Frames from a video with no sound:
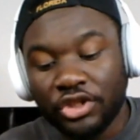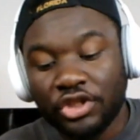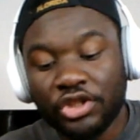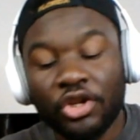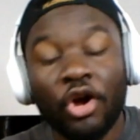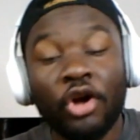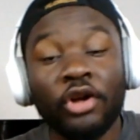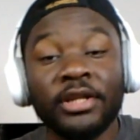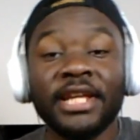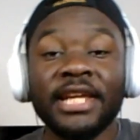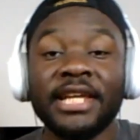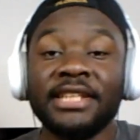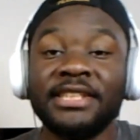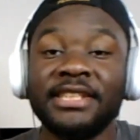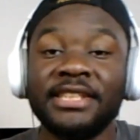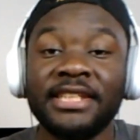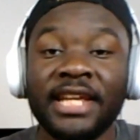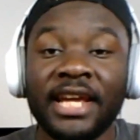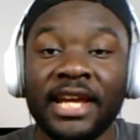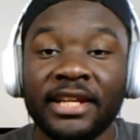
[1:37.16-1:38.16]
Sean
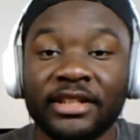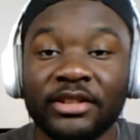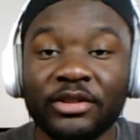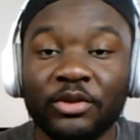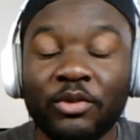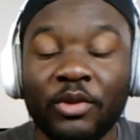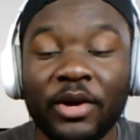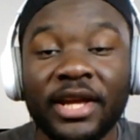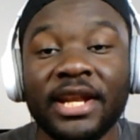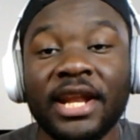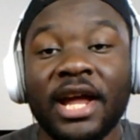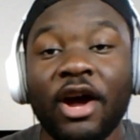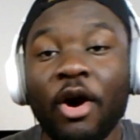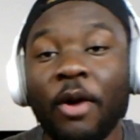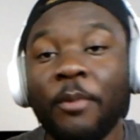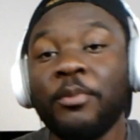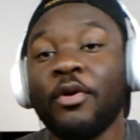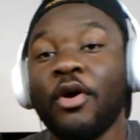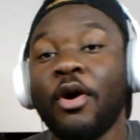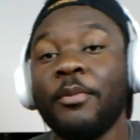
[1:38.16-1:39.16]
Etienne, where an
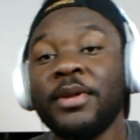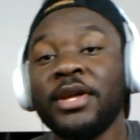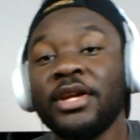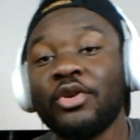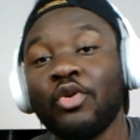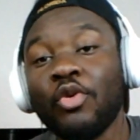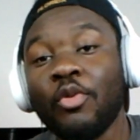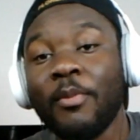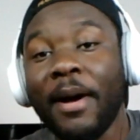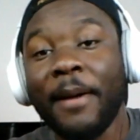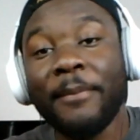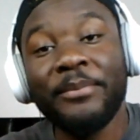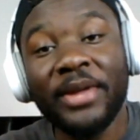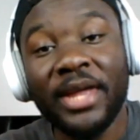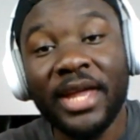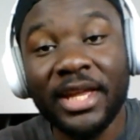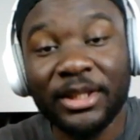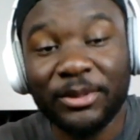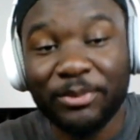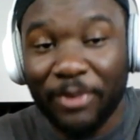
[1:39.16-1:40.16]
upcoming Kumba
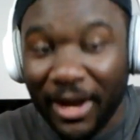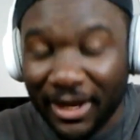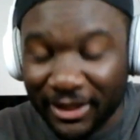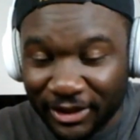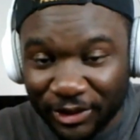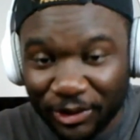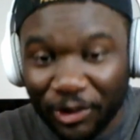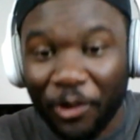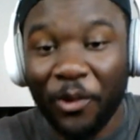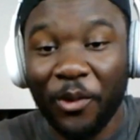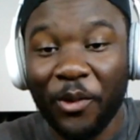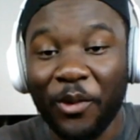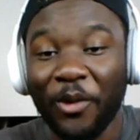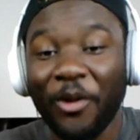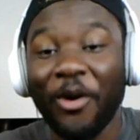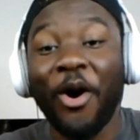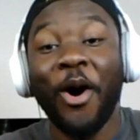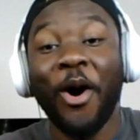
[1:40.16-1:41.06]
based pastor,